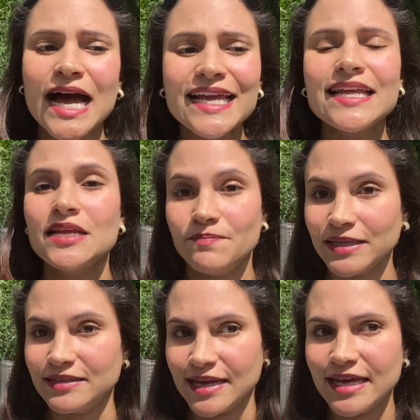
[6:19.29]
I can eat
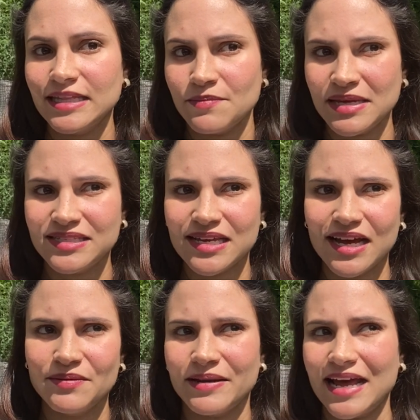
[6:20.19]
pate in the meat
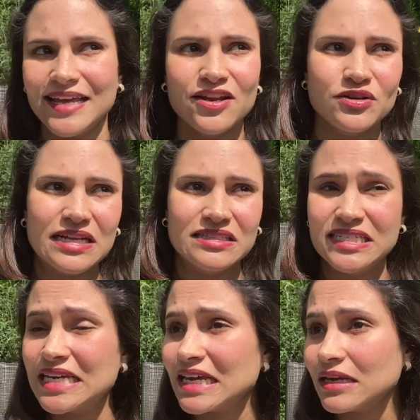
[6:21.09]
side, but I cannot eat
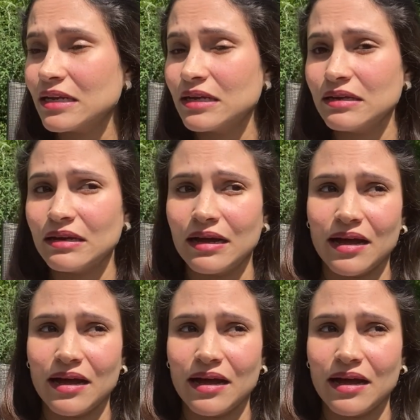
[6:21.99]
chicken.